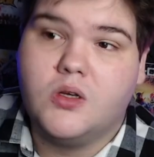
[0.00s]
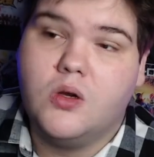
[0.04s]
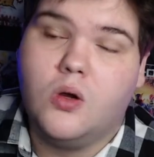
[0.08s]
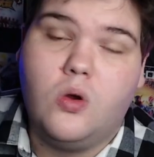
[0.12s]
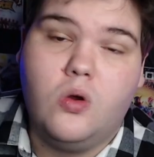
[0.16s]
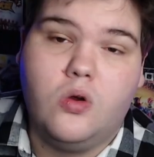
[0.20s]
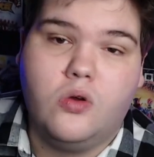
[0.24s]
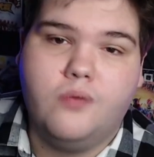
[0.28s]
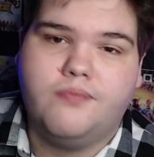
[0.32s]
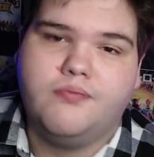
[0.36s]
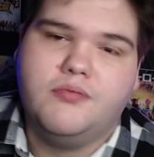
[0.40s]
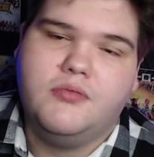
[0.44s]

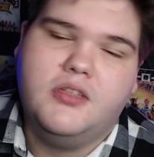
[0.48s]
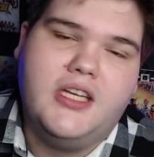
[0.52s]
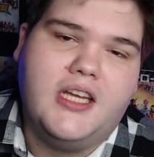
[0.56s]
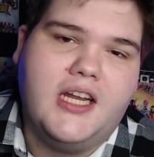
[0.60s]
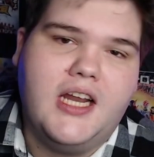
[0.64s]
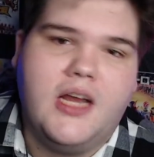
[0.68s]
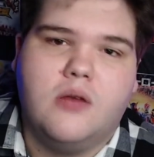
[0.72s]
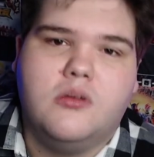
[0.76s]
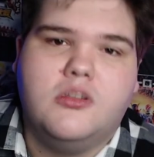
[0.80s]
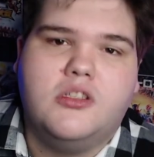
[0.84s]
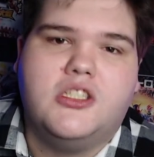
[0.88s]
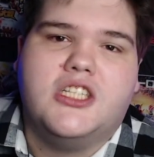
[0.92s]
Or, you
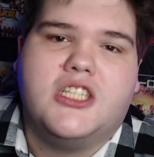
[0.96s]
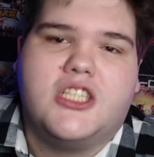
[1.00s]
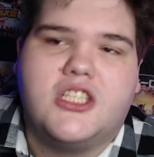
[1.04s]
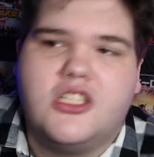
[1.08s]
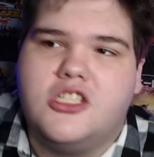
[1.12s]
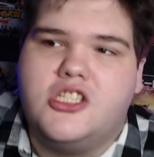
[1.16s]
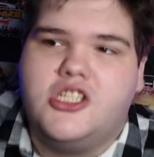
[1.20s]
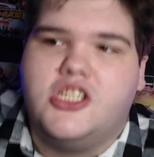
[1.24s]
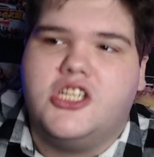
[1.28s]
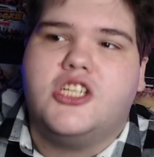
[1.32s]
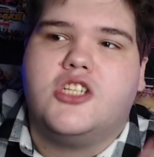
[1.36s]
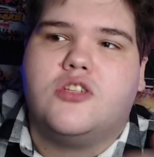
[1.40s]
know,
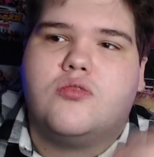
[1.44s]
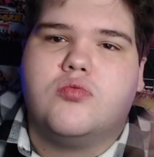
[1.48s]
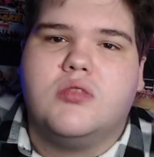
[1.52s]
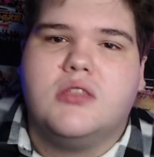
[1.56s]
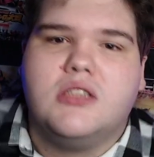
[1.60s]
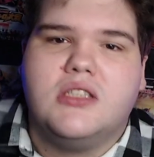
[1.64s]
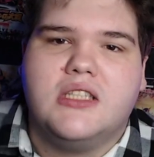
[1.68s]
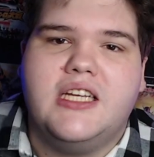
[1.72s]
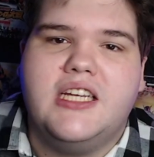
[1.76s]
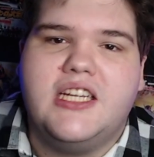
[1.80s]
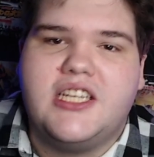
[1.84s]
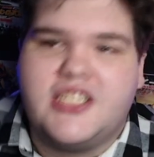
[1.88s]
just
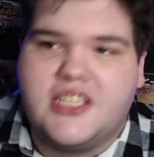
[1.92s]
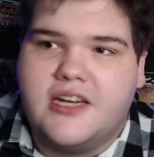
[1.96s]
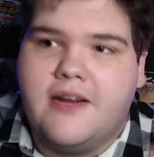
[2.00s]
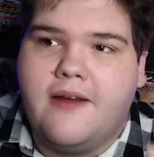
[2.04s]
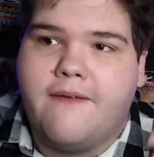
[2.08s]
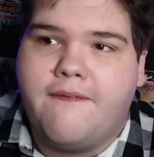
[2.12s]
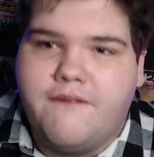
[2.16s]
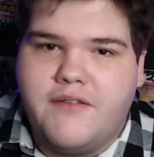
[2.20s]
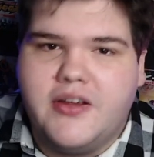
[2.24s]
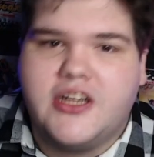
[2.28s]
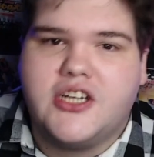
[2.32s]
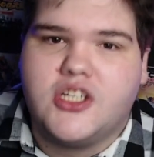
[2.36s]
release an
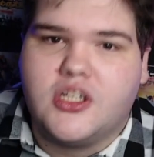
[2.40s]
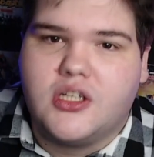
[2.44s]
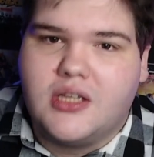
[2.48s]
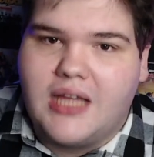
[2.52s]
official